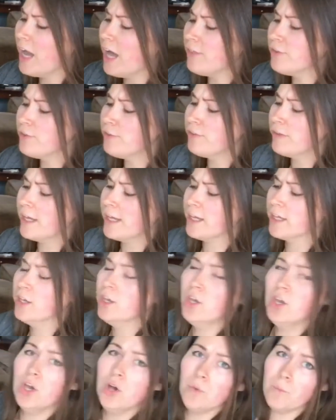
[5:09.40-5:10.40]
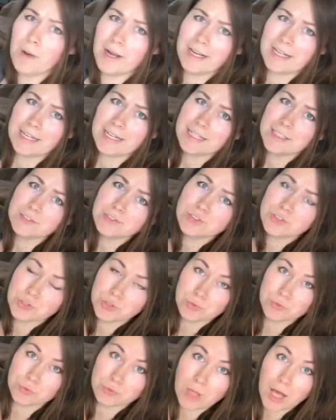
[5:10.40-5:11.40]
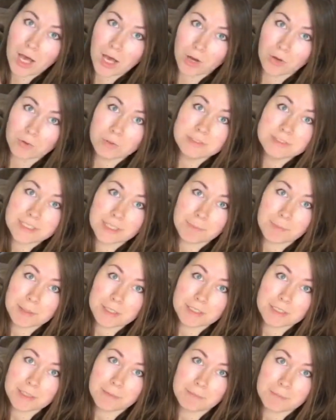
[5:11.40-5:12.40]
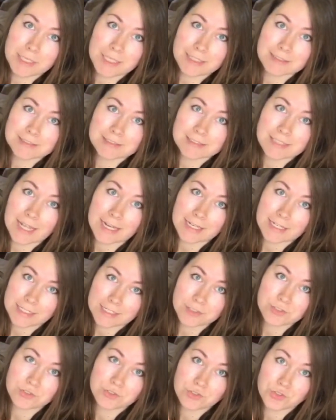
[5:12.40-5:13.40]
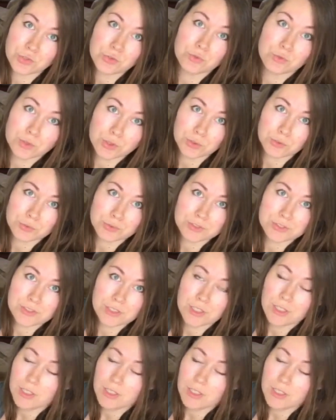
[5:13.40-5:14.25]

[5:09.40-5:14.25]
other thing, when it is too low, typically means that it is too loose.